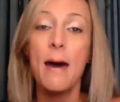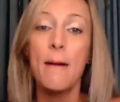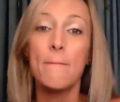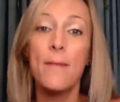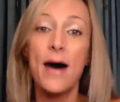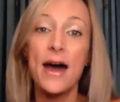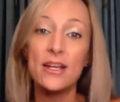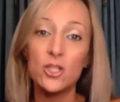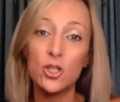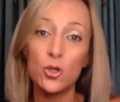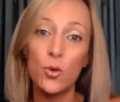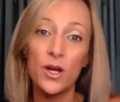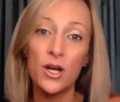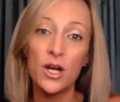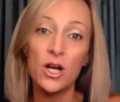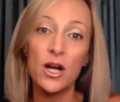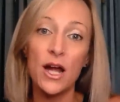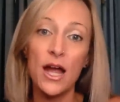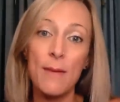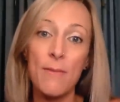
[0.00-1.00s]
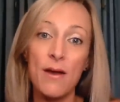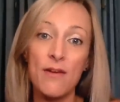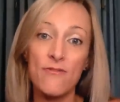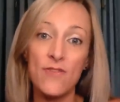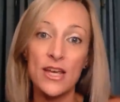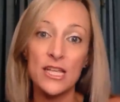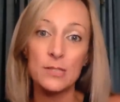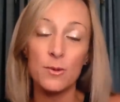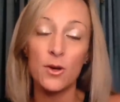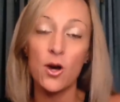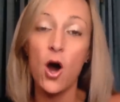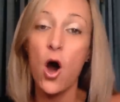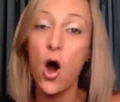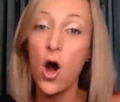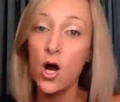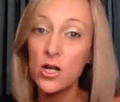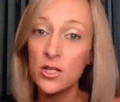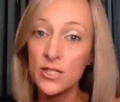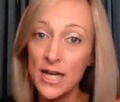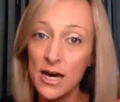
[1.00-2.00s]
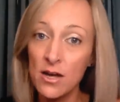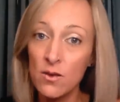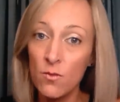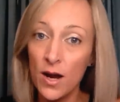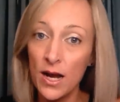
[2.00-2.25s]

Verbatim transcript: My Twitter and my Facebook are down